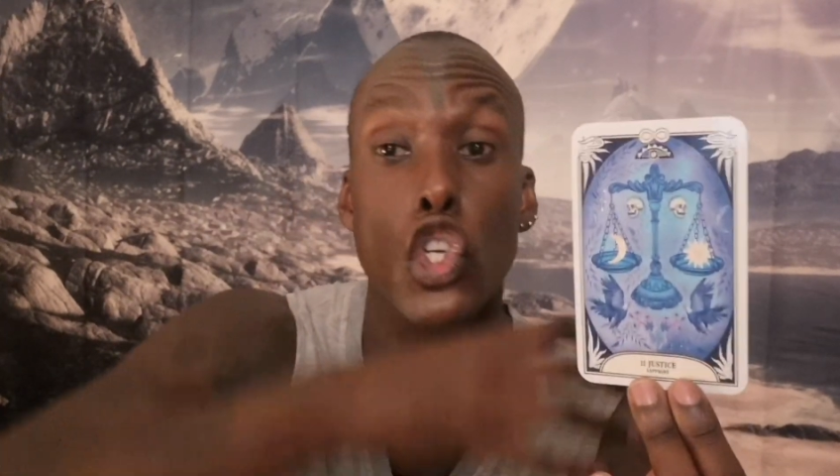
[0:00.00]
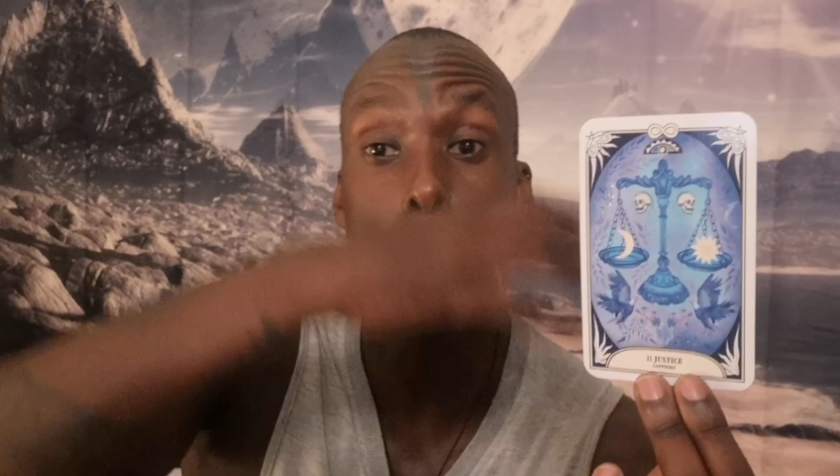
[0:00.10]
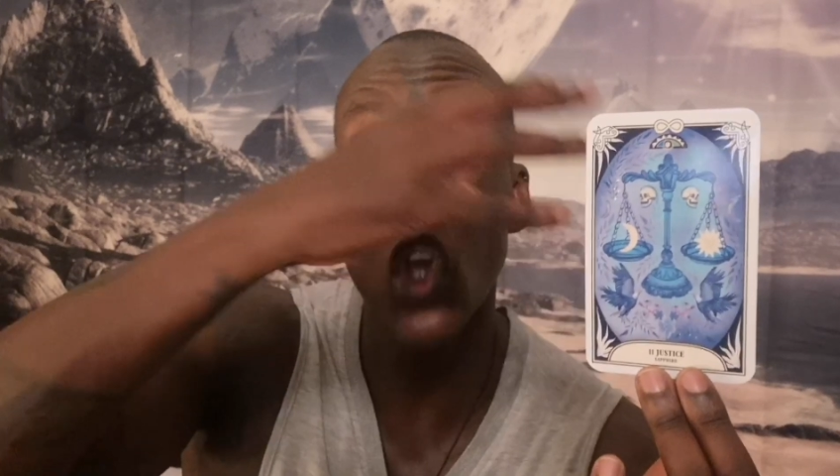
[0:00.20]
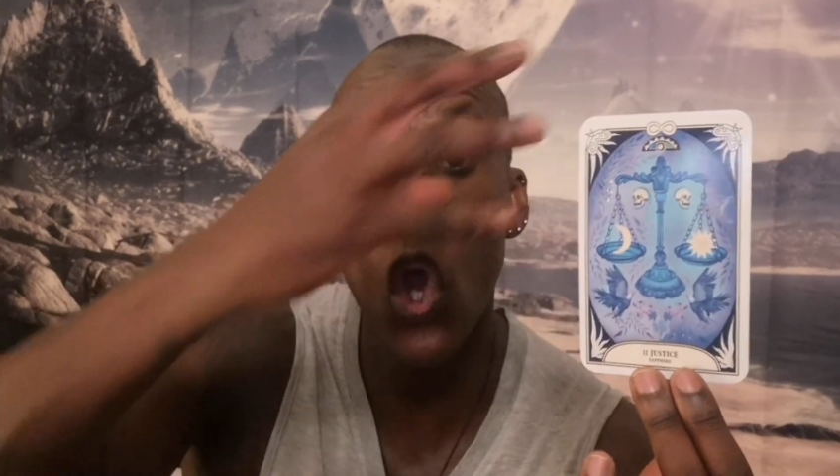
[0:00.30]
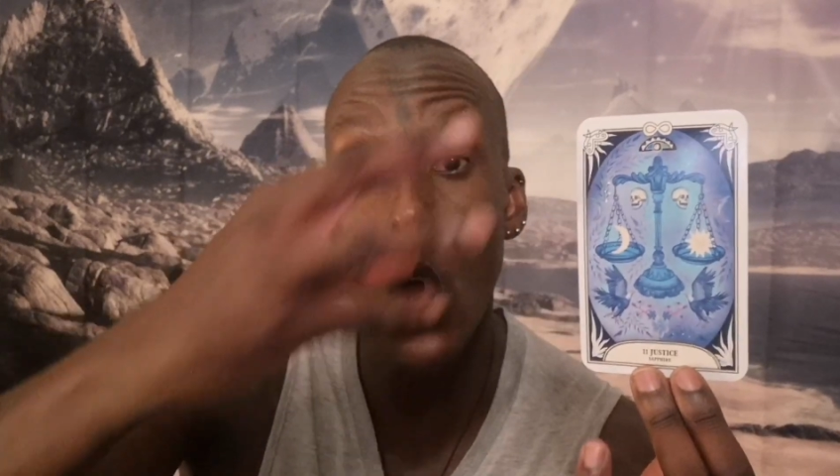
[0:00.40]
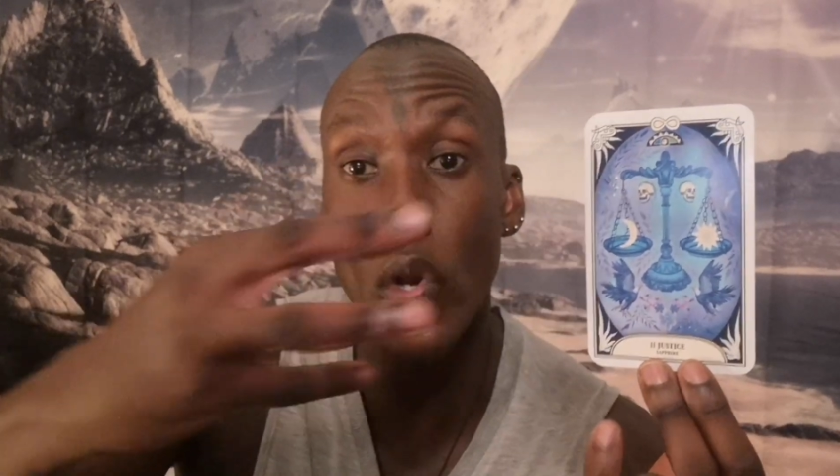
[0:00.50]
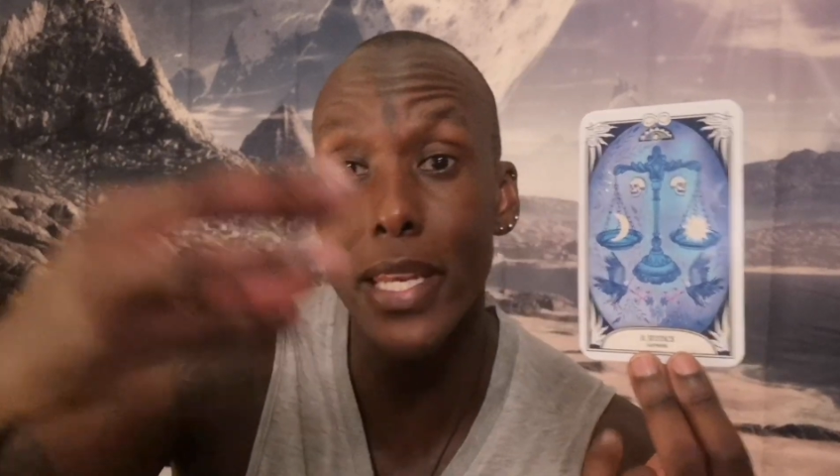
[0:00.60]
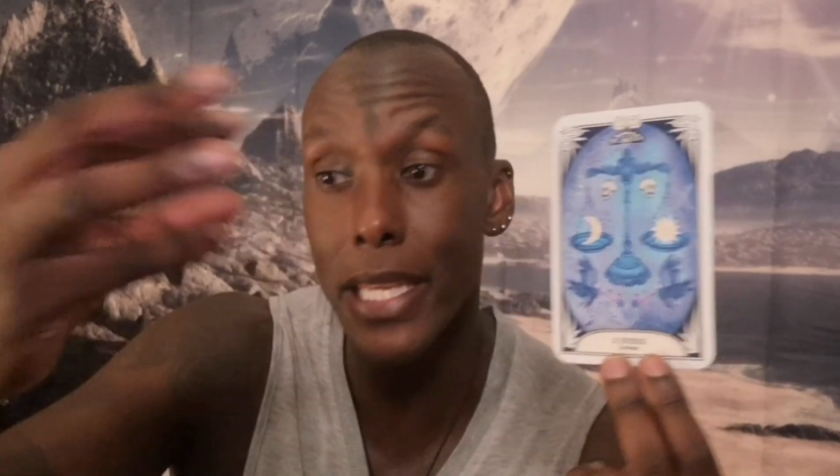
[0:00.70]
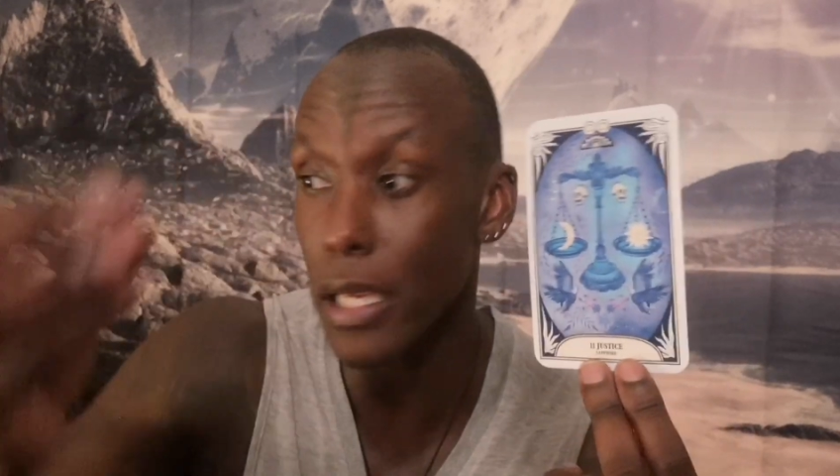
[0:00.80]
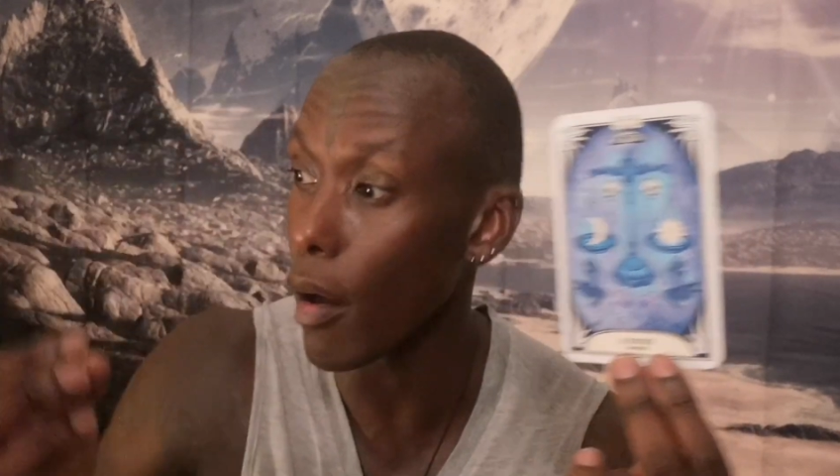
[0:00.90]

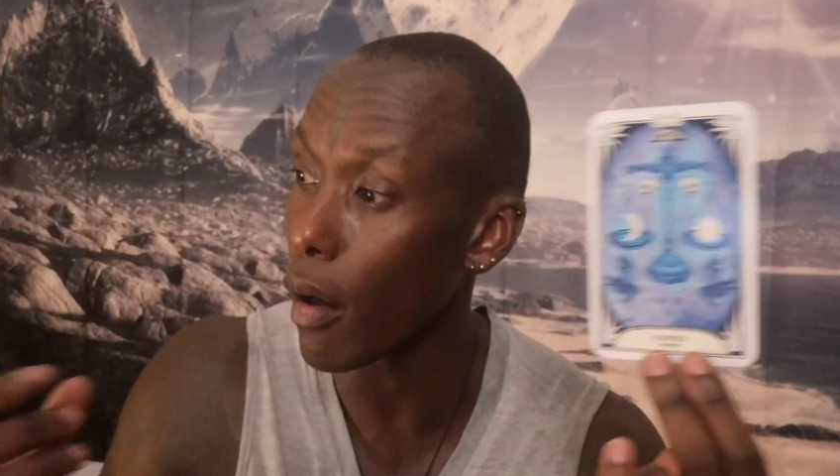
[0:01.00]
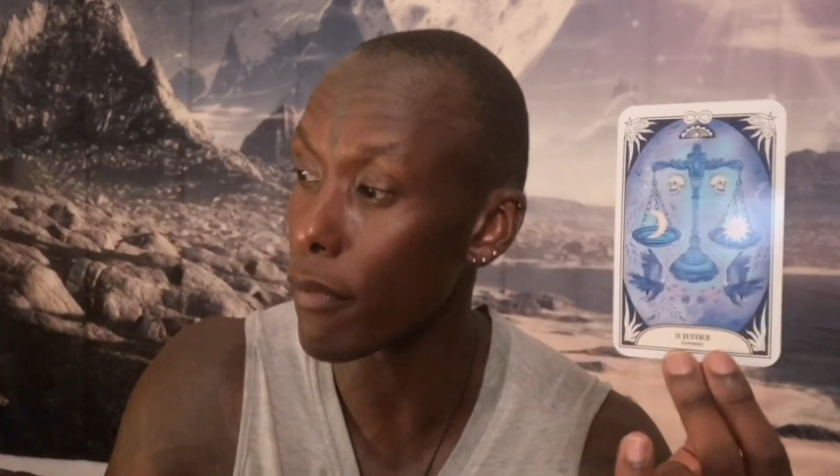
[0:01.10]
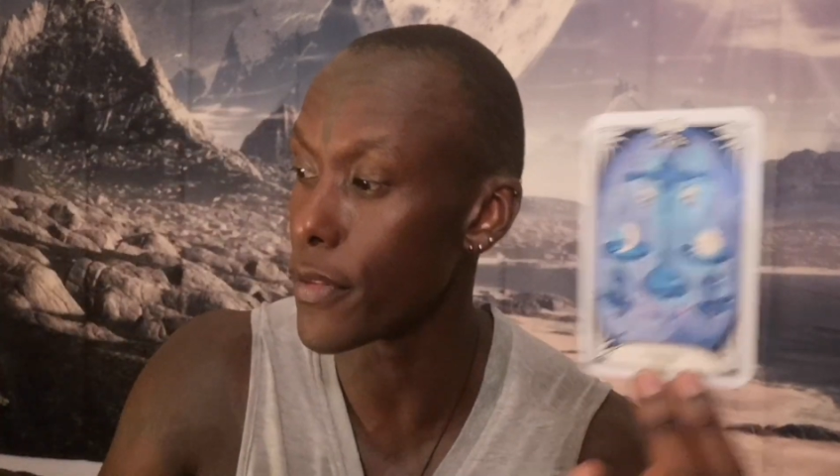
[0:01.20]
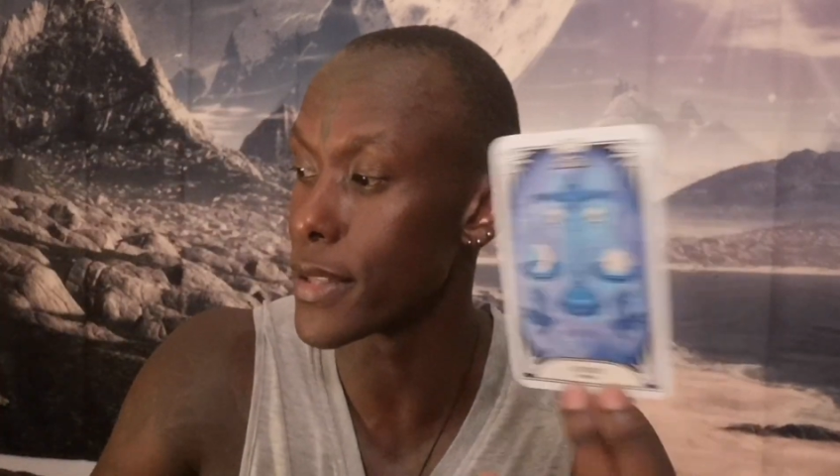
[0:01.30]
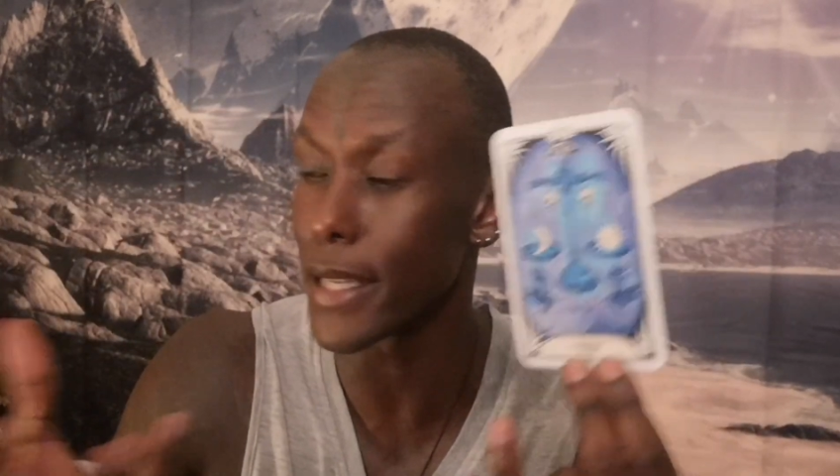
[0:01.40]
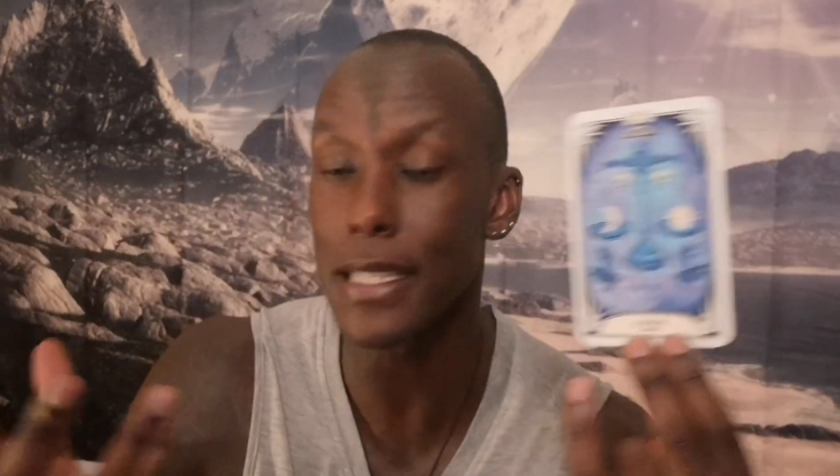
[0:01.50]
journey of this